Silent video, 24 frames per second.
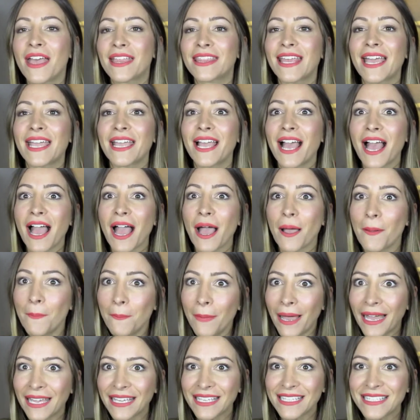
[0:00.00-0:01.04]
They are
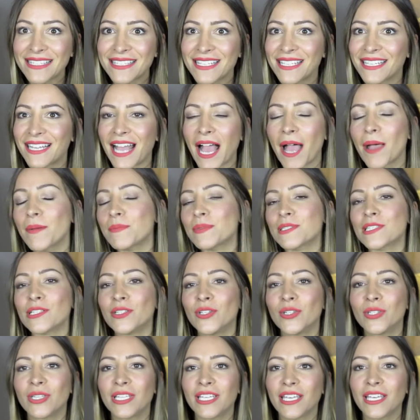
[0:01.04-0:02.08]
amazing,
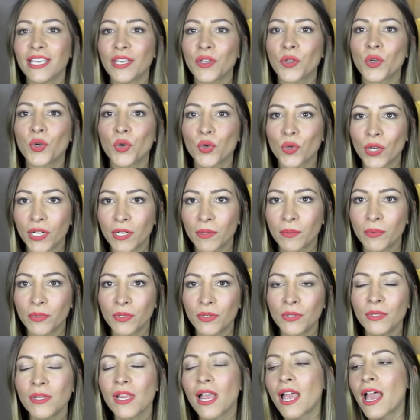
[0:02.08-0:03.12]
absolutely
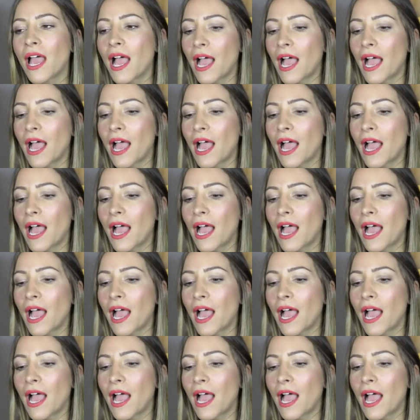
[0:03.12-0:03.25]
incredible.